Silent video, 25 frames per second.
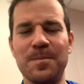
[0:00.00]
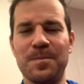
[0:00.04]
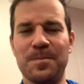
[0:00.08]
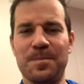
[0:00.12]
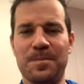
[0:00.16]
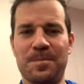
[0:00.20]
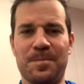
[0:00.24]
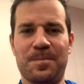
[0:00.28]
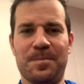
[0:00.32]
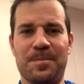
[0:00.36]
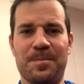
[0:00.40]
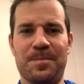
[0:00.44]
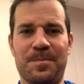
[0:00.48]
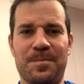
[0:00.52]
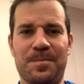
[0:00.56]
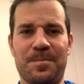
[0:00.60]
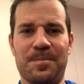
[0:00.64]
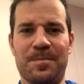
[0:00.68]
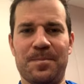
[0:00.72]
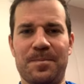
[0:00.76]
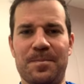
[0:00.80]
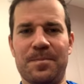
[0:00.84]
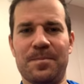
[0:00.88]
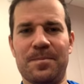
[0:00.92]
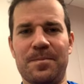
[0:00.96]

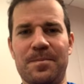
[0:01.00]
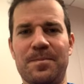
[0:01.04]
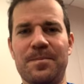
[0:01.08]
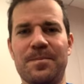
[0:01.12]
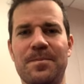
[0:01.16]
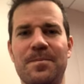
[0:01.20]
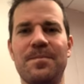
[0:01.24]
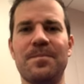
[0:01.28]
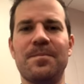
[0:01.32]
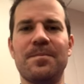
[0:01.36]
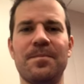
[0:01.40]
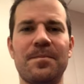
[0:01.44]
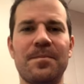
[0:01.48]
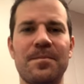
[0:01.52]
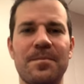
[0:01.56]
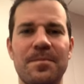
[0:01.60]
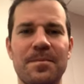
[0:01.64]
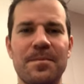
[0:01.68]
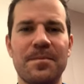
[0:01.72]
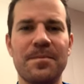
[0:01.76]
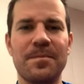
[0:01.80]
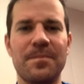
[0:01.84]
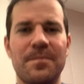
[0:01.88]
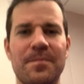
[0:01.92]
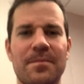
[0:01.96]

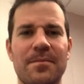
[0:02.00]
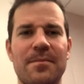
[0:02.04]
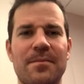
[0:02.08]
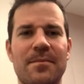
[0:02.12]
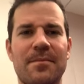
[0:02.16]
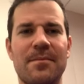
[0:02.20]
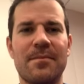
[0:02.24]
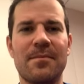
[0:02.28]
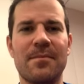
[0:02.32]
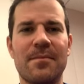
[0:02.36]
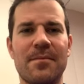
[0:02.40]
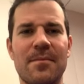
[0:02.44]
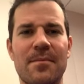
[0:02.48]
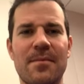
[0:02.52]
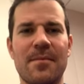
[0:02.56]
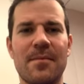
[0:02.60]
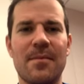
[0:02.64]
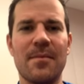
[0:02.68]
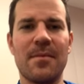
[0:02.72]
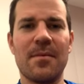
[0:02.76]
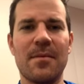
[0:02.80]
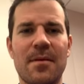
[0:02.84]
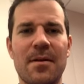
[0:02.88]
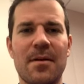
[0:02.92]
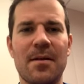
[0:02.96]

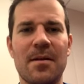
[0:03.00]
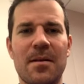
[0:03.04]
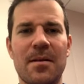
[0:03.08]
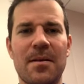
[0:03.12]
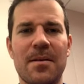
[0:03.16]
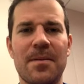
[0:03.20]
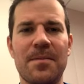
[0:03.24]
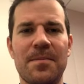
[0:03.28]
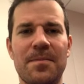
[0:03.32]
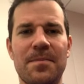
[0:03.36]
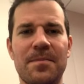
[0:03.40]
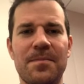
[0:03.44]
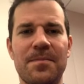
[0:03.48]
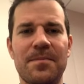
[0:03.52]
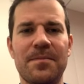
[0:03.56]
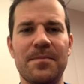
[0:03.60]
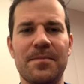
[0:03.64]
No words are spoken by the person on screen.